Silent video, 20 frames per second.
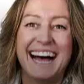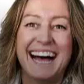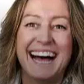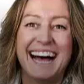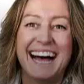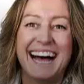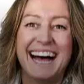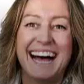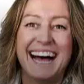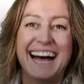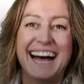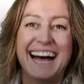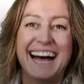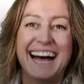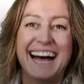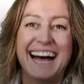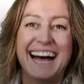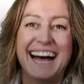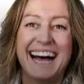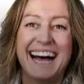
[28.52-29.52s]

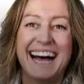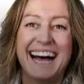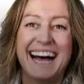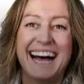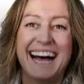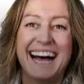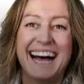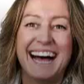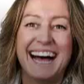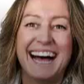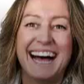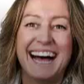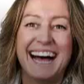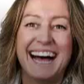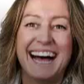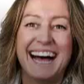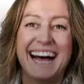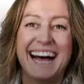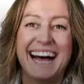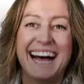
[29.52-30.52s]

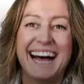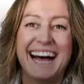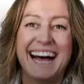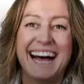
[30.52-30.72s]
(no lip movement)